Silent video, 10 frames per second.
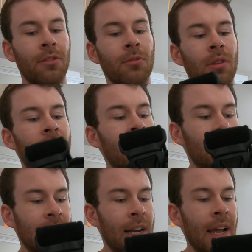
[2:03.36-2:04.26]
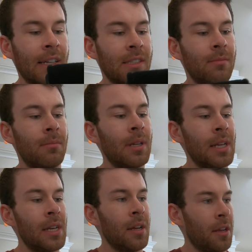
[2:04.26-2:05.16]
that they're new liners, and I asked them,
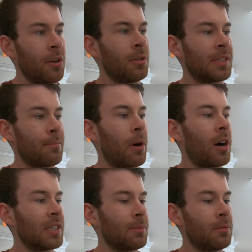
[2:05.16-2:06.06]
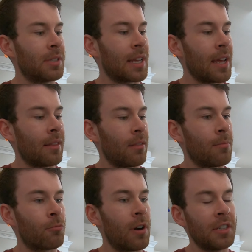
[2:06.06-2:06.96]
is it possible to get
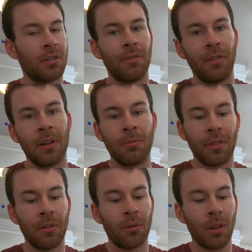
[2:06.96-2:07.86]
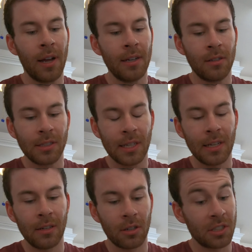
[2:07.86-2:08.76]
them retrofitted with the old liners,
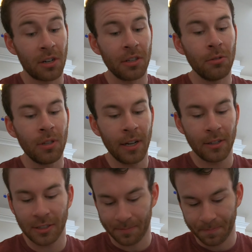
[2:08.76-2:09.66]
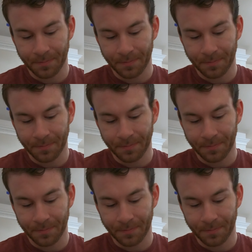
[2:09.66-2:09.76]
new liners?